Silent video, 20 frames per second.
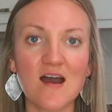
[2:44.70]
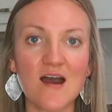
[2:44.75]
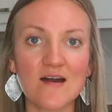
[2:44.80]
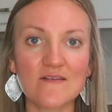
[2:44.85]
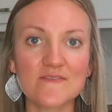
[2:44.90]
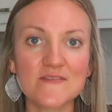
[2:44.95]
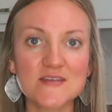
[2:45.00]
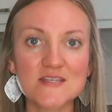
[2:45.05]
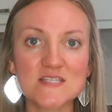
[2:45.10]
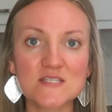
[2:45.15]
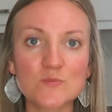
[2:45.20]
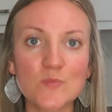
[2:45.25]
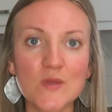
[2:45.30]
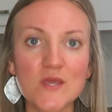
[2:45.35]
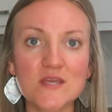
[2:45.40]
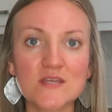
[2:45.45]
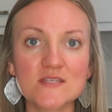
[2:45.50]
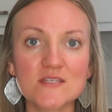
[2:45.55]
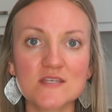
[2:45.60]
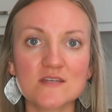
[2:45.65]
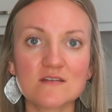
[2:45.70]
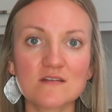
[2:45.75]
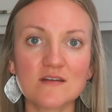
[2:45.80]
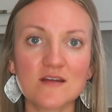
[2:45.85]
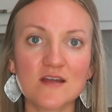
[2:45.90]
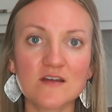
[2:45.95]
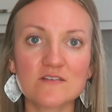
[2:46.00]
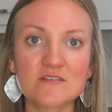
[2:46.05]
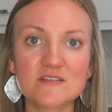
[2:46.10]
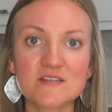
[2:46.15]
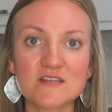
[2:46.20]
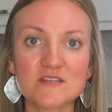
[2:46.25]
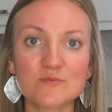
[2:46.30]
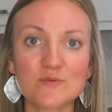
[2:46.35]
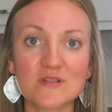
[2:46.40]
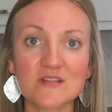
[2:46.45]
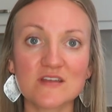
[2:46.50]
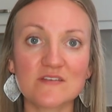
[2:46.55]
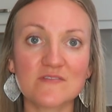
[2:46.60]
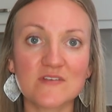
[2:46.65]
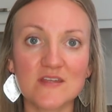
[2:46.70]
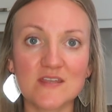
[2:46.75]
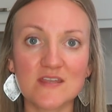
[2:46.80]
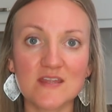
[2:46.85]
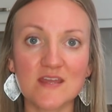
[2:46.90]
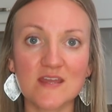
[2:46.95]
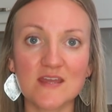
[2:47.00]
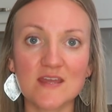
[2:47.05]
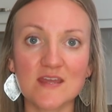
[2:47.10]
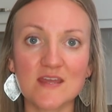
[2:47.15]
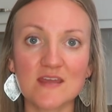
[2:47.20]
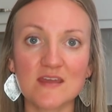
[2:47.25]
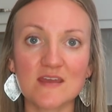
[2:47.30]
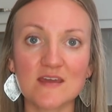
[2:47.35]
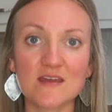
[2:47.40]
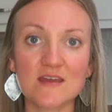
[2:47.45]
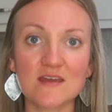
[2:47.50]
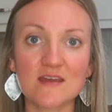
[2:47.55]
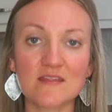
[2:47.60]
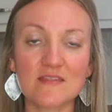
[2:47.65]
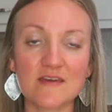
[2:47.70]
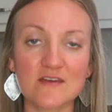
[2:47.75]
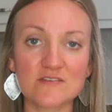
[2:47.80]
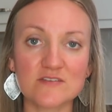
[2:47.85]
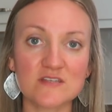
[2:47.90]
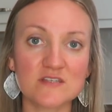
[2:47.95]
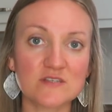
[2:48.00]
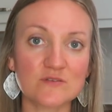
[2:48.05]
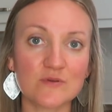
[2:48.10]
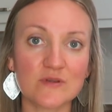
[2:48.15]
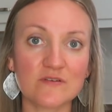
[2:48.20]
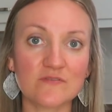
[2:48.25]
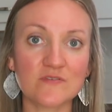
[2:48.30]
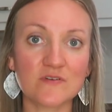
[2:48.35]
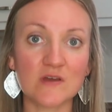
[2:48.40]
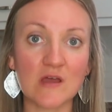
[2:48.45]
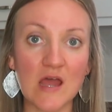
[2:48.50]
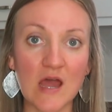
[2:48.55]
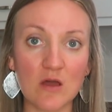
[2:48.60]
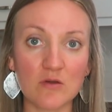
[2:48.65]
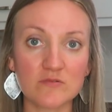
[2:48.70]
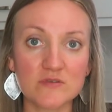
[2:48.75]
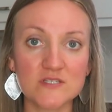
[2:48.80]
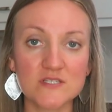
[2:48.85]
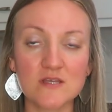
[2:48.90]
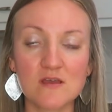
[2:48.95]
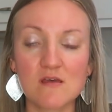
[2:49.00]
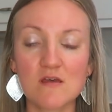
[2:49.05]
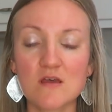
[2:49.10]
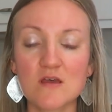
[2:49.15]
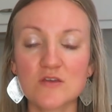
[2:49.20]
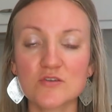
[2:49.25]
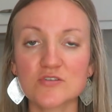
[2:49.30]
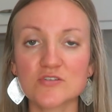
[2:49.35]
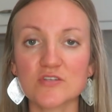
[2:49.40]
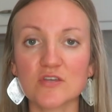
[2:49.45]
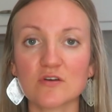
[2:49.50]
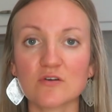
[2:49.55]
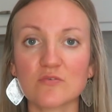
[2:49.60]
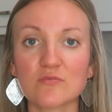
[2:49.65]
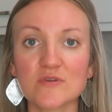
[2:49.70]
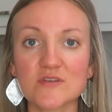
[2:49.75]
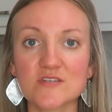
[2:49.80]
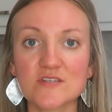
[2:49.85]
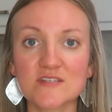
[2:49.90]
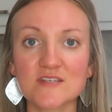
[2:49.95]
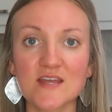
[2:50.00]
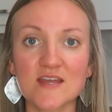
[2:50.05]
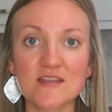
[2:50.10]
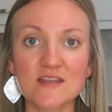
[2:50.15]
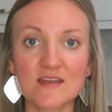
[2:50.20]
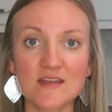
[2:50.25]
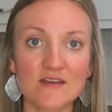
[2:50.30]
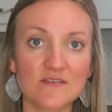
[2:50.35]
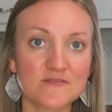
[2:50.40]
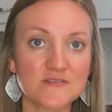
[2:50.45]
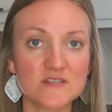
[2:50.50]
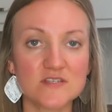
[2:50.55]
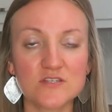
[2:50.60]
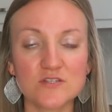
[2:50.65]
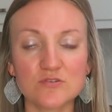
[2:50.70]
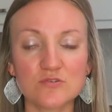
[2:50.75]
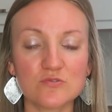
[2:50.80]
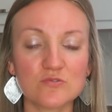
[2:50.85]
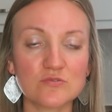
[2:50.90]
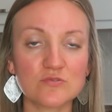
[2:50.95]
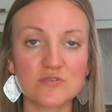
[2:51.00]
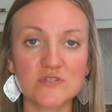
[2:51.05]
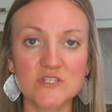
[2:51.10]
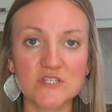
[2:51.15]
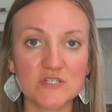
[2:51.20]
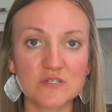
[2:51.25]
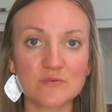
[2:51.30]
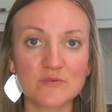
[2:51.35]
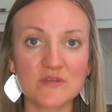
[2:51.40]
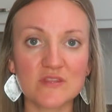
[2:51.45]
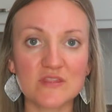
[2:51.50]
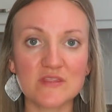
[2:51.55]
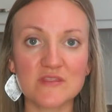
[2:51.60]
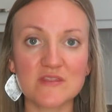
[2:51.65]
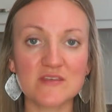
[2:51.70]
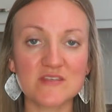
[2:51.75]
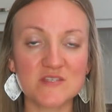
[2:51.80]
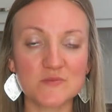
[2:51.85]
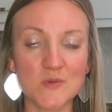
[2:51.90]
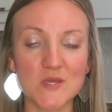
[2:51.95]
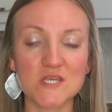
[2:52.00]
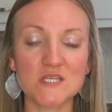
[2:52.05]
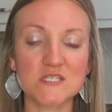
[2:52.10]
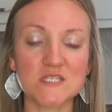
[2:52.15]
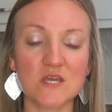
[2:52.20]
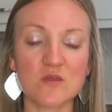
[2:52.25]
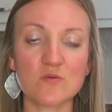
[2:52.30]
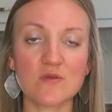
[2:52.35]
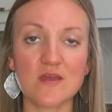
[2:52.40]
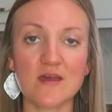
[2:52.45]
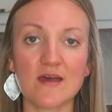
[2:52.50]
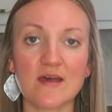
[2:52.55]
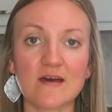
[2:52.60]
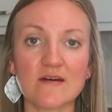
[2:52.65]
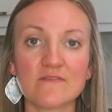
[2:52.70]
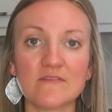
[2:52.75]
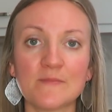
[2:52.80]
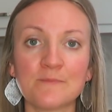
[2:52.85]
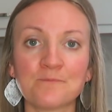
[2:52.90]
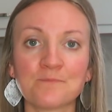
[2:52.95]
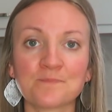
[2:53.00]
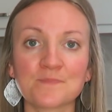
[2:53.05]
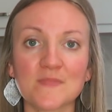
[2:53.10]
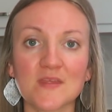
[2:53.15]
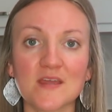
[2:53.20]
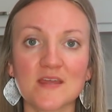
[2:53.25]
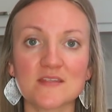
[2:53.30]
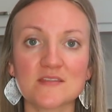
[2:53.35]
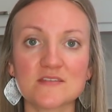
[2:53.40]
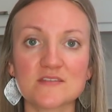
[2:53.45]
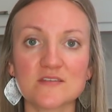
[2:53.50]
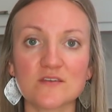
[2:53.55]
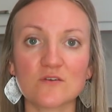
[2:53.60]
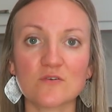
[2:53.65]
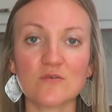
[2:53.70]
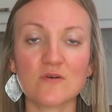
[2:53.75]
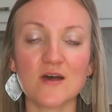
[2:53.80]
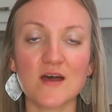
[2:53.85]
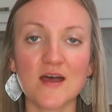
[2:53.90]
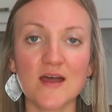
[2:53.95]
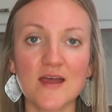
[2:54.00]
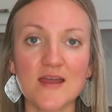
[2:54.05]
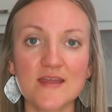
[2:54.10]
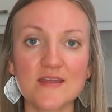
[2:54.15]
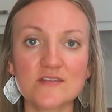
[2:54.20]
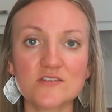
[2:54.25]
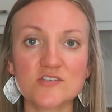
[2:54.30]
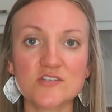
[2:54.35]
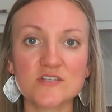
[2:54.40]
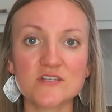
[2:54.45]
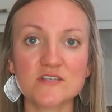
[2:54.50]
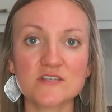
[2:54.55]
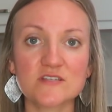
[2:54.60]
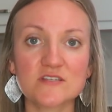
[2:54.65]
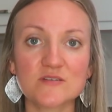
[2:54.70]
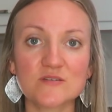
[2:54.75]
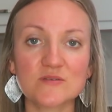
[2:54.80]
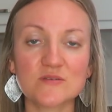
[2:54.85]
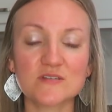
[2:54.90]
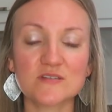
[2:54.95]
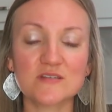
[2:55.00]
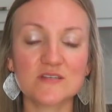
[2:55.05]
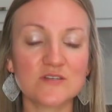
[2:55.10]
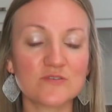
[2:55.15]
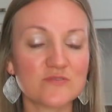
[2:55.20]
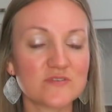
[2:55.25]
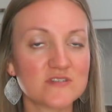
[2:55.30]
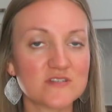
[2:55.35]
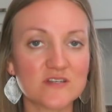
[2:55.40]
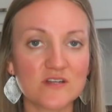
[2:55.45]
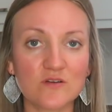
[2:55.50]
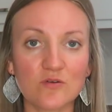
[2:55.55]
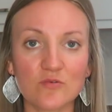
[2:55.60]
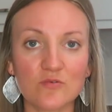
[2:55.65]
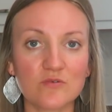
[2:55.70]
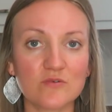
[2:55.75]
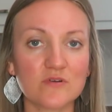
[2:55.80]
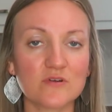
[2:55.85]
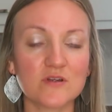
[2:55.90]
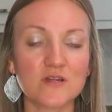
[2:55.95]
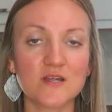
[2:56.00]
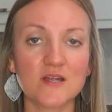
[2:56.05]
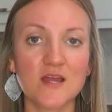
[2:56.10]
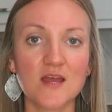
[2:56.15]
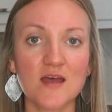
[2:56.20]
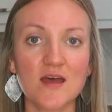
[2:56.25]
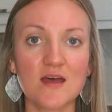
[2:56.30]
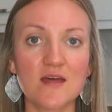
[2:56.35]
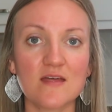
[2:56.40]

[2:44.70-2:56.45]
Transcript: office space in our house because we live in a thousand square foot house. So we just kind of have to do deal with the space that we have and so I just use decor